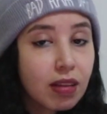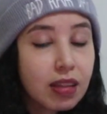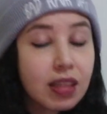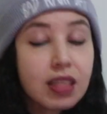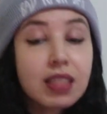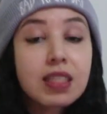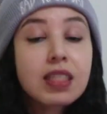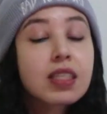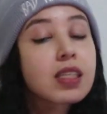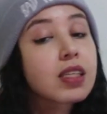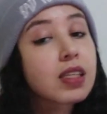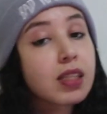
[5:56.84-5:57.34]

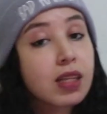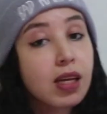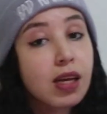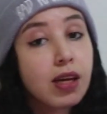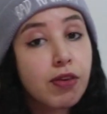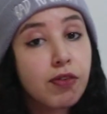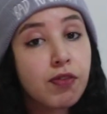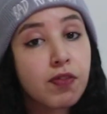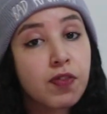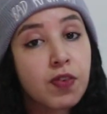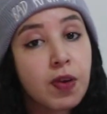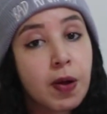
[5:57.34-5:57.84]
this is
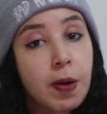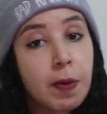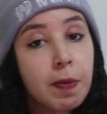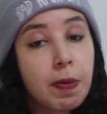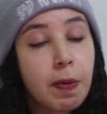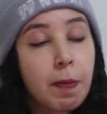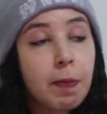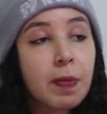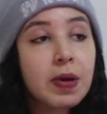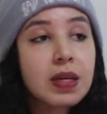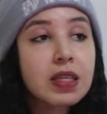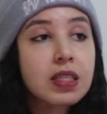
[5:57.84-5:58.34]
life.
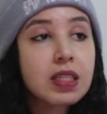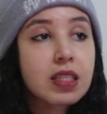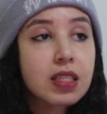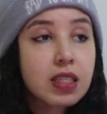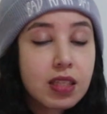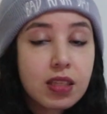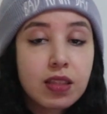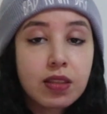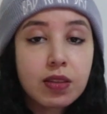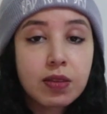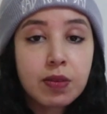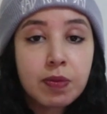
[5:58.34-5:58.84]
But
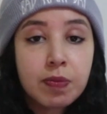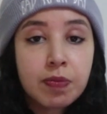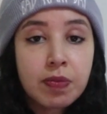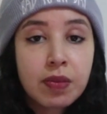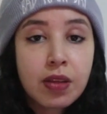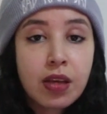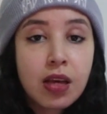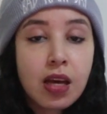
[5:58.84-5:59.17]
still,